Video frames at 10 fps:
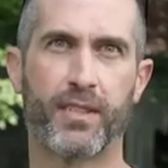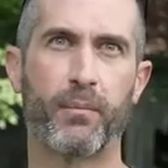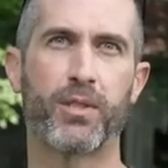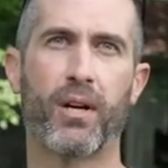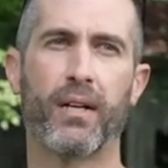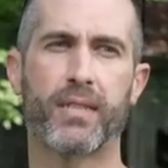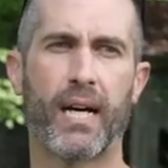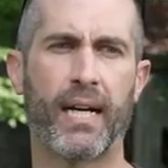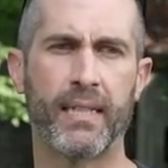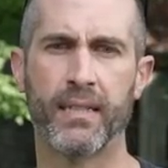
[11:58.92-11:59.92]
the temperature
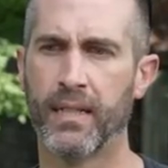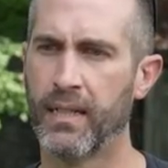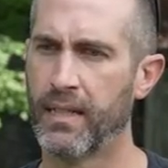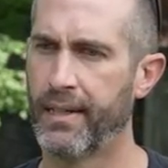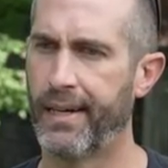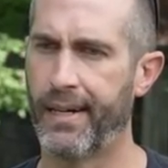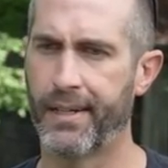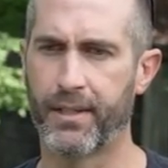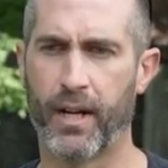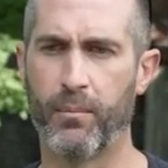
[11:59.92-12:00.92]
outside. Uh,
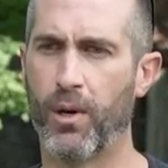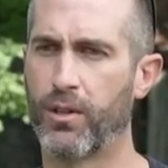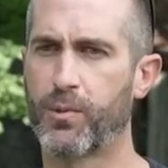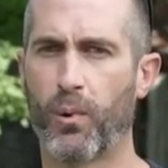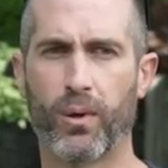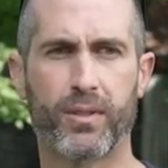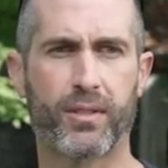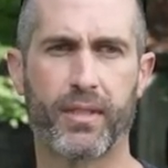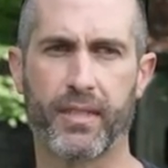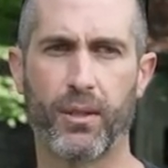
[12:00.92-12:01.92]
United Motorsports
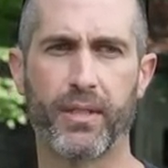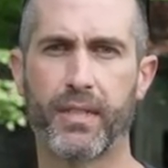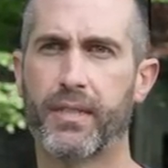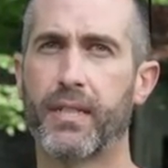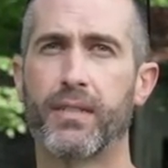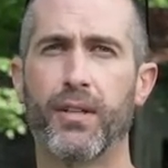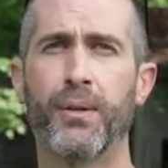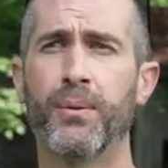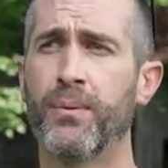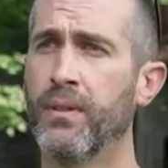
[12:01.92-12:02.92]
630cc
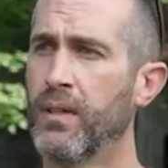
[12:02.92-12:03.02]
tune.